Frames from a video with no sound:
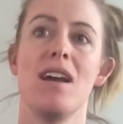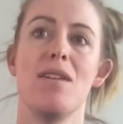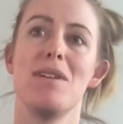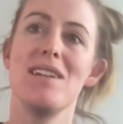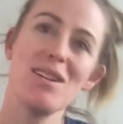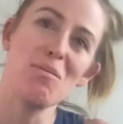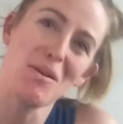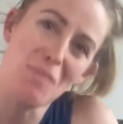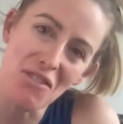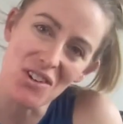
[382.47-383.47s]
but it didn't make
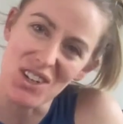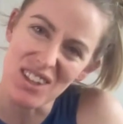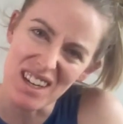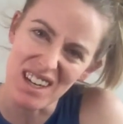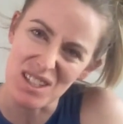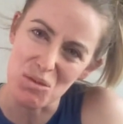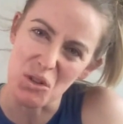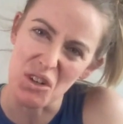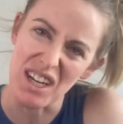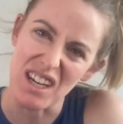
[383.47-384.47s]
me feel good the next
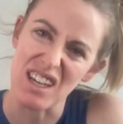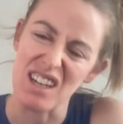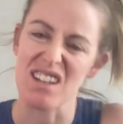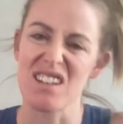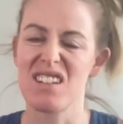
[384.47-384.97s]
morning.